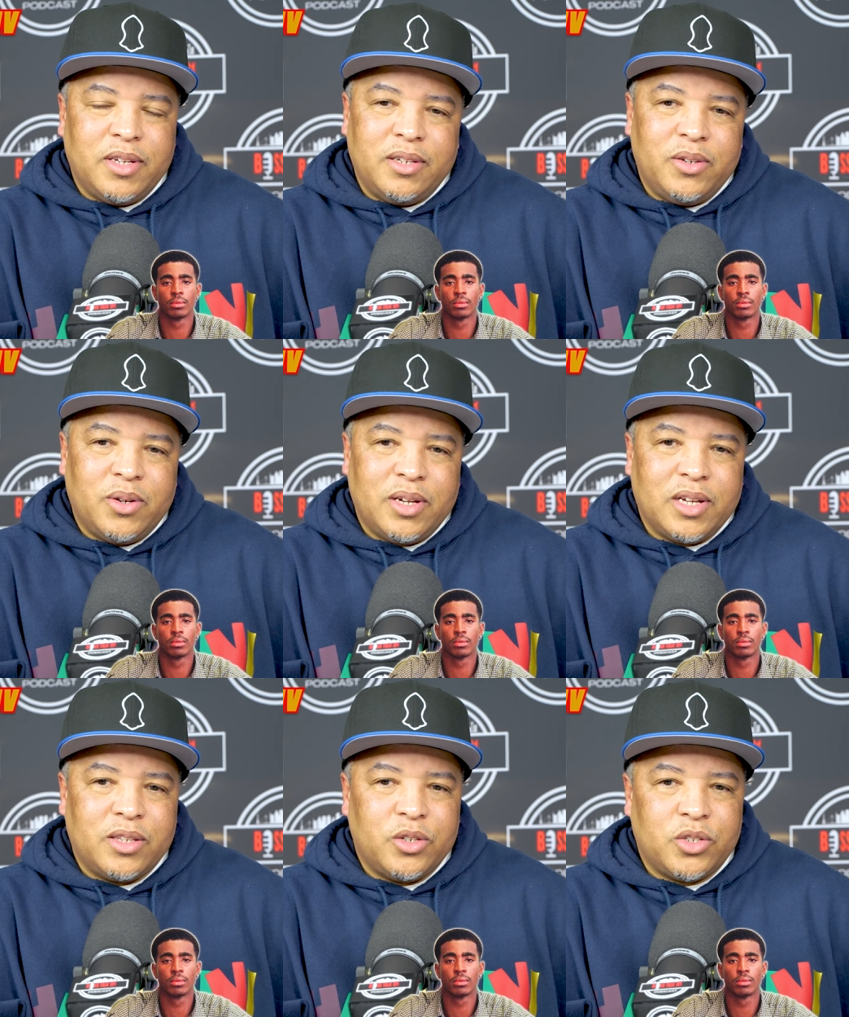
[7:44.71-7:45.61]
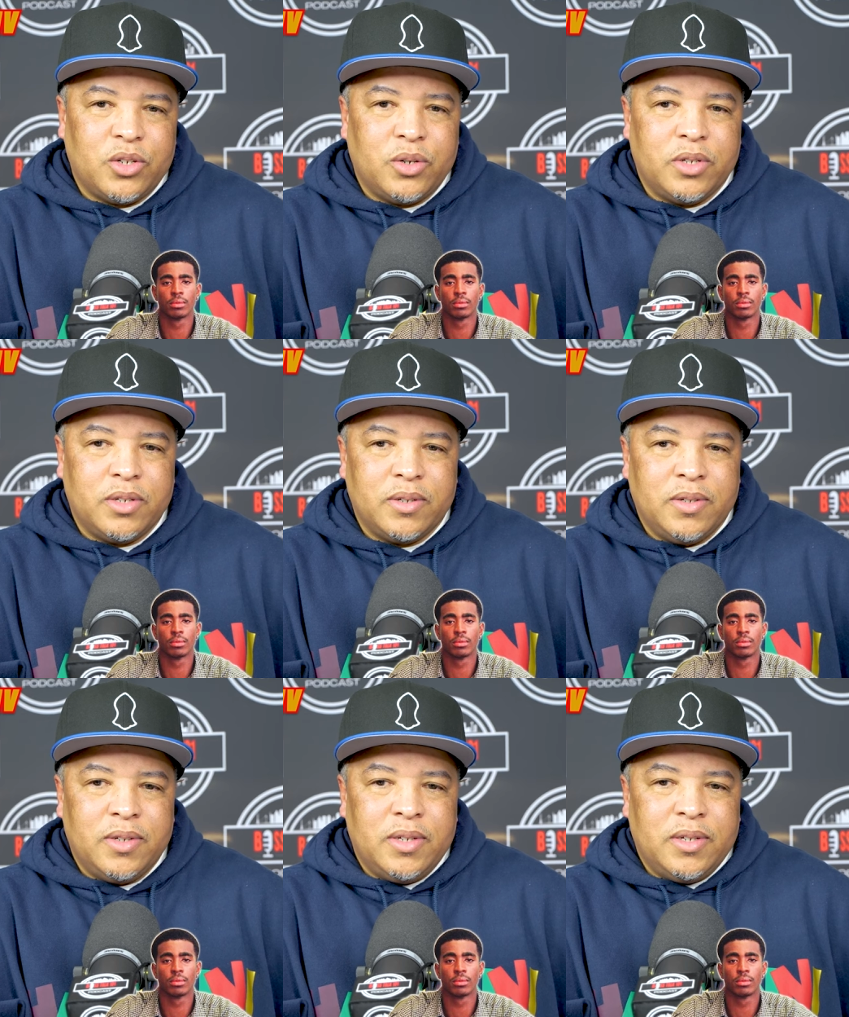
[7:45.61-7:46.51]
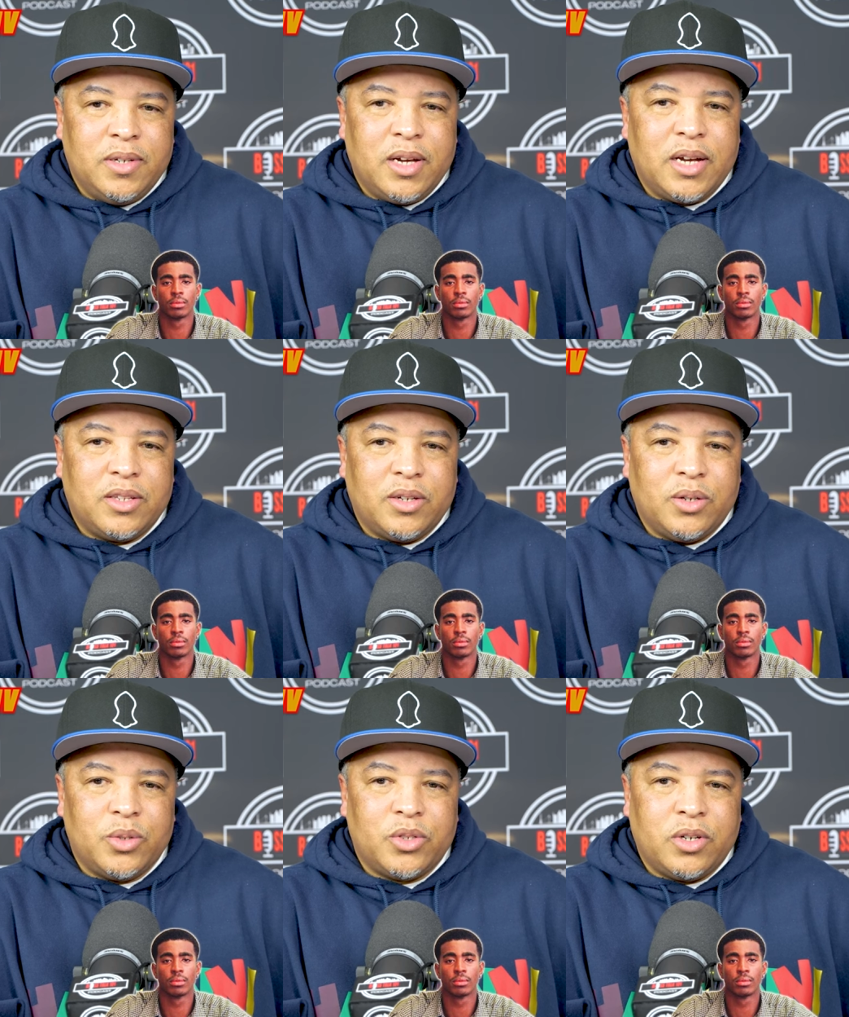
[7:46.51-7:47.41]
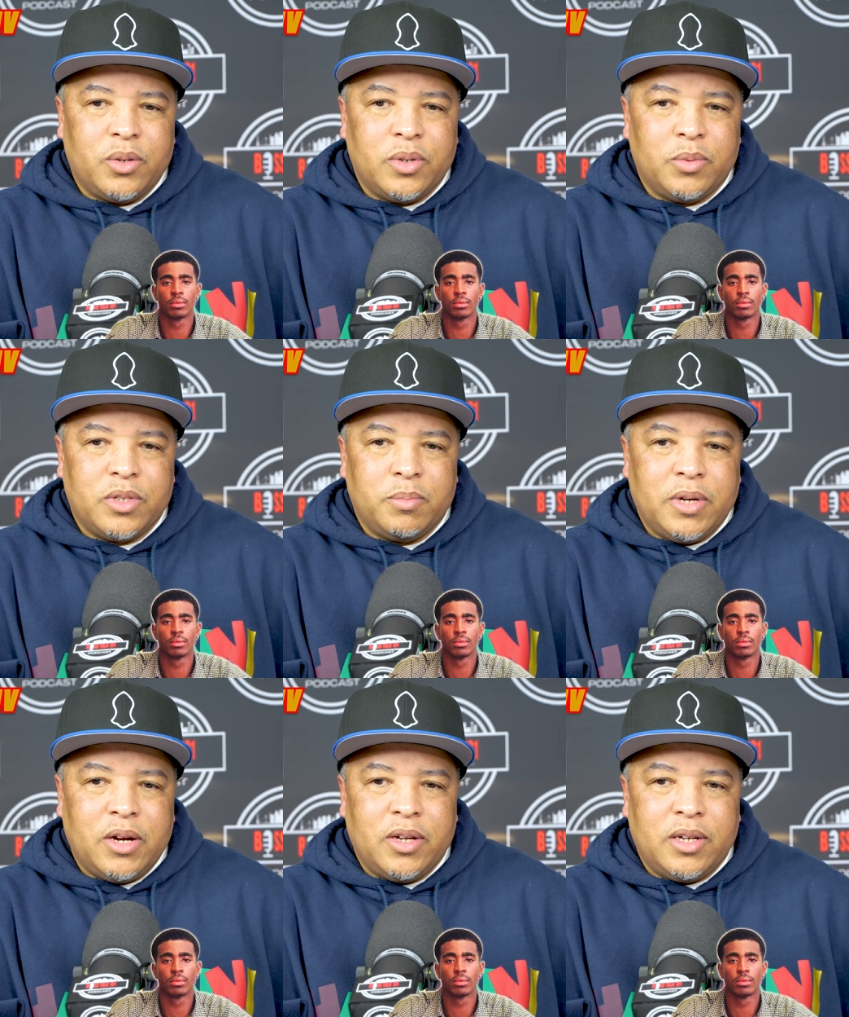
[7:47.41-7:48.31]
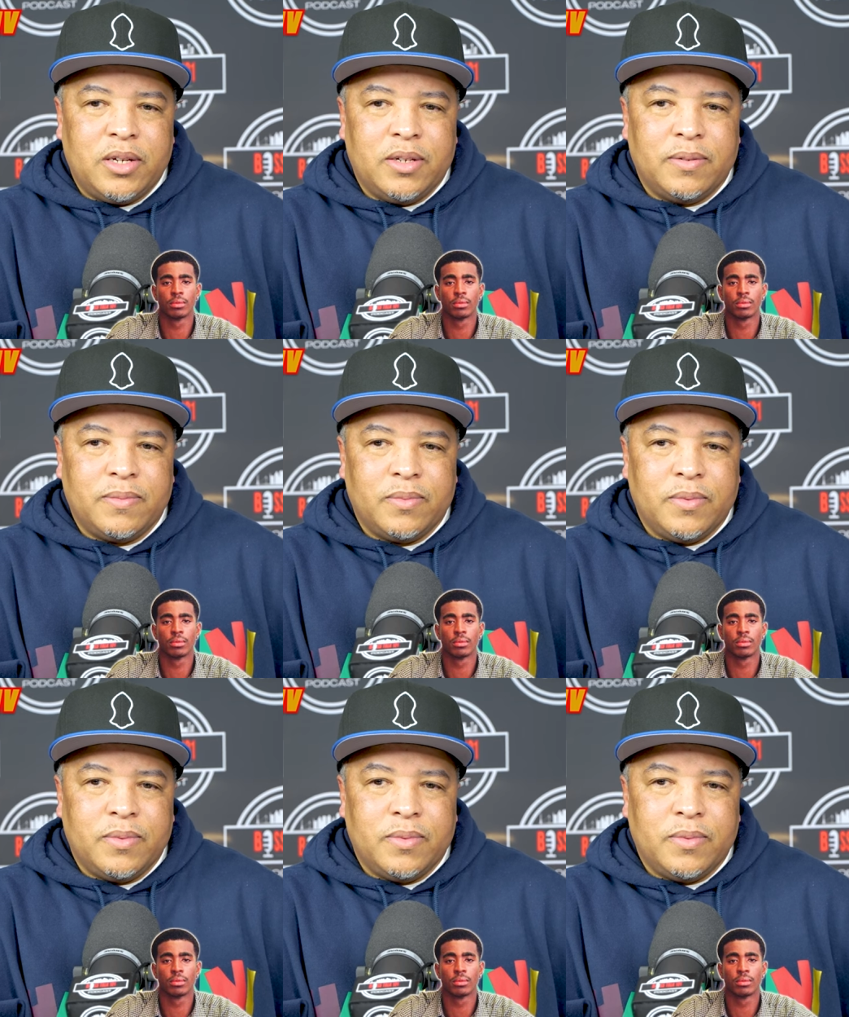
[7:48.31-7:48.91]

Speaker 1: And then you know, I got the story. I got the whole story. It was about, uh,